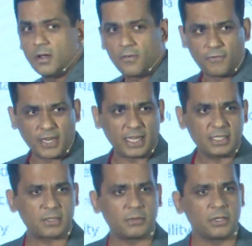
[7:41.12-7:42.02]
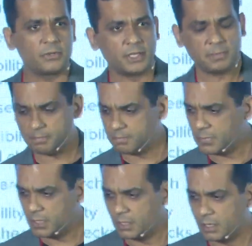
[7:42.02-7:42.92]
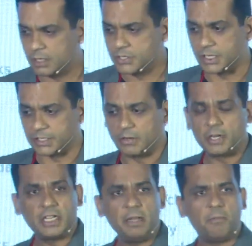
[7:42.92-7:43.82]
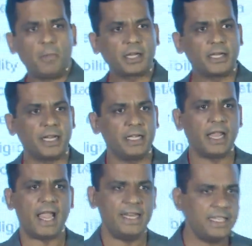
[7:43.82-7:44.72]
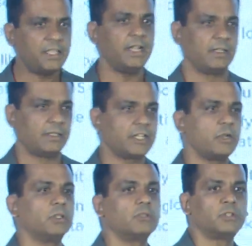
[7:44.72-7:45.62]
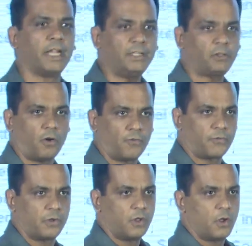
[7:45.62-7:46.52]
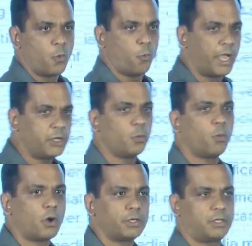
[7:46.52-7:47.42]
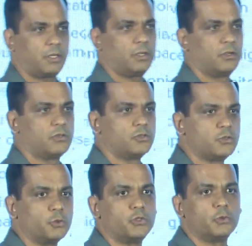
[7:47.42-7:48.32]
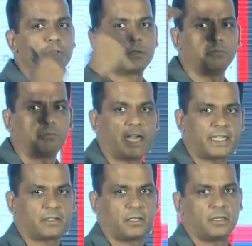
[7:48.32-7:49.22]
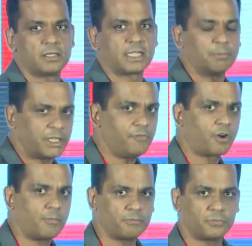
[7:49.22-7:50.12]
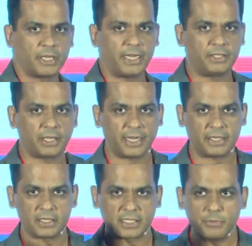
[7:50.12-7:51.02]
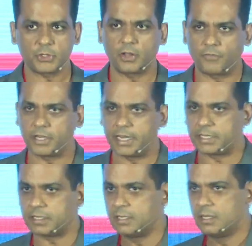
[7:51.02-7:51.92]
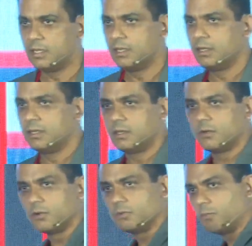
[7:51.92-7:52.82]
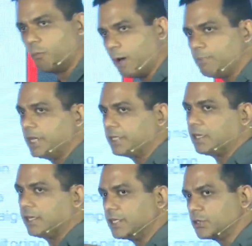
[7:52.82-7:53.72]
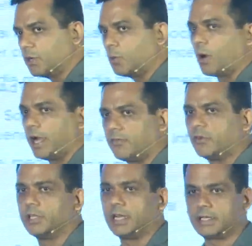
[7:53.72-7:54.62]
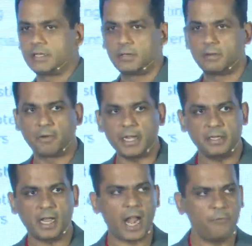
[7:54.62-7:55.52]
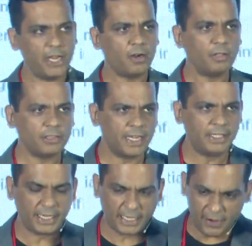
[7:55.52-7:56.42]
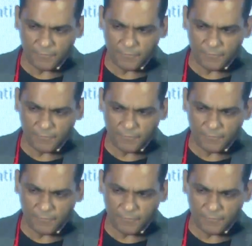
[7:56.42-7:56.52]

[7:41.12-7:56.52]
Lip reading: finance could use it, security, marketing, anything that you could think of where you want to get something from the internet, some sort of a data, web data is required for that. Right? And we are all thinking, if